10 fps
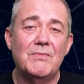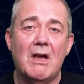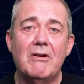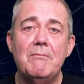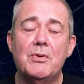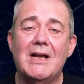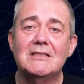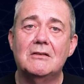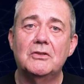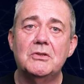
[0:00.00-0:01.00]
are
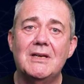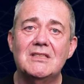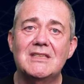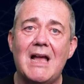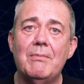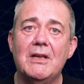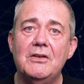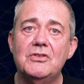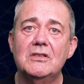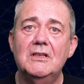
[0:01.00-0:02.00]
impractical to
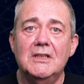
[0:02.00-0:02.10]
establish,